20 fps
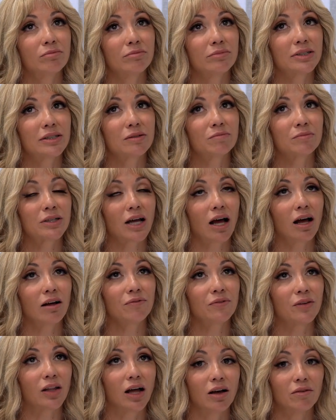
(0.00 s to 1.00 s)
some
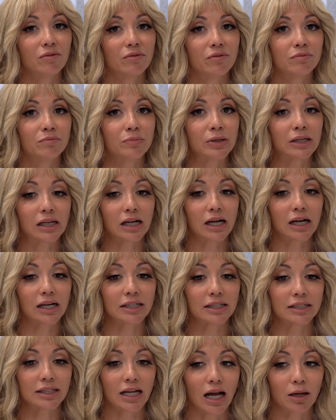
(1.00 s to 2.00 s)
tough love
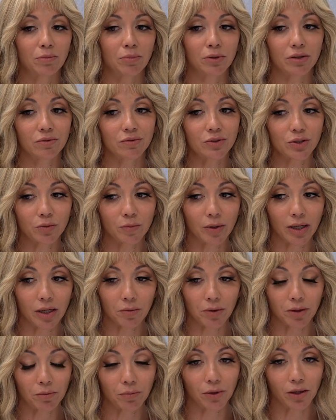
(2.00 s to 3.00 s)
because I believe too many
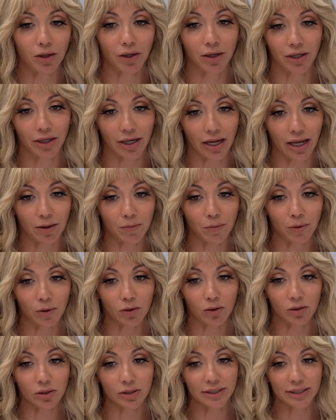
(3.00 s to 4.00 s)
people are
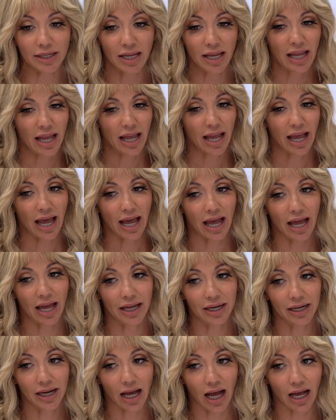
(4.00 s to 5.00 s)
enabled.
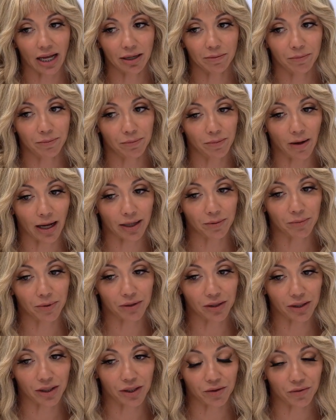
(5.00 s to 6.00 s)
And I
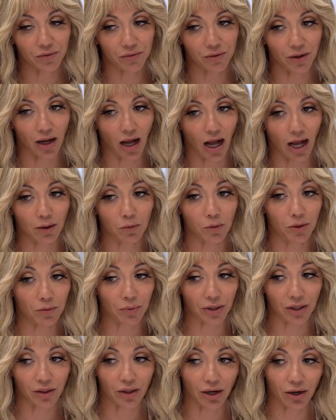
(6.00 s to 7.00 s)
believe I would
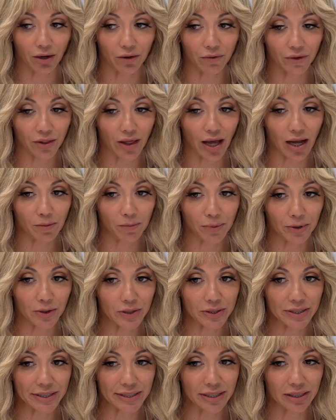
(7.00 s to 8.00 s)
be there for that
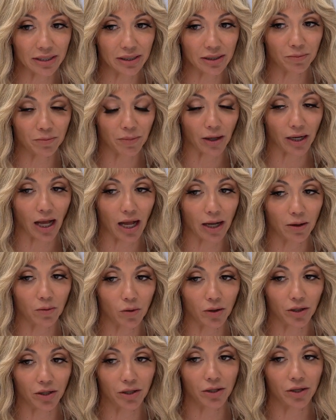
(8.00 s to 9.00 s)
person, but I
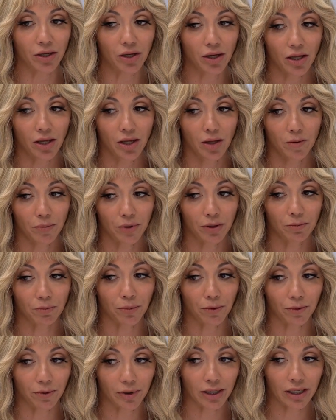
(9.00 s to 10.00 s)
would be
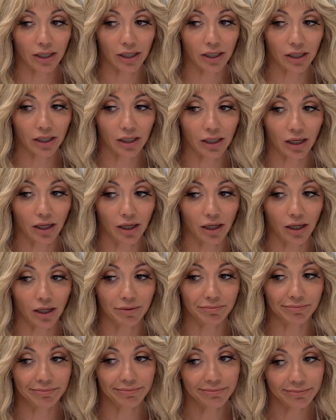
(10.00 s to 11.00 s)
pretty,
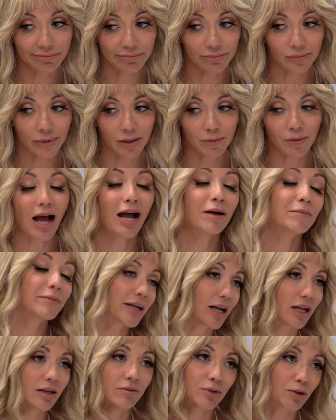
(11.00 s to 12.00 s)
maybe I'm a
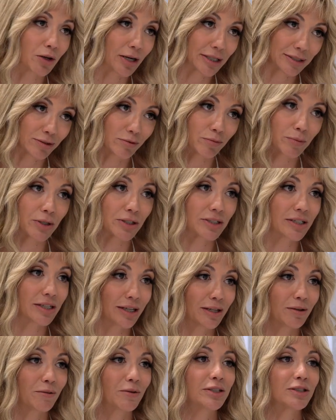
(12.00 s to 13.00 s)
kind of aggressive person
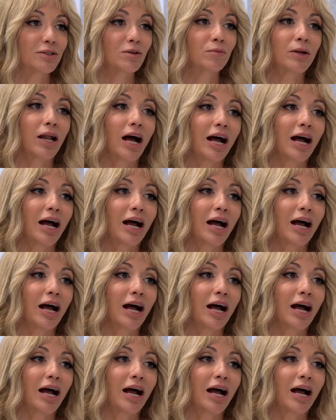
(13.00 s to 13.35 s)
anyway. So, but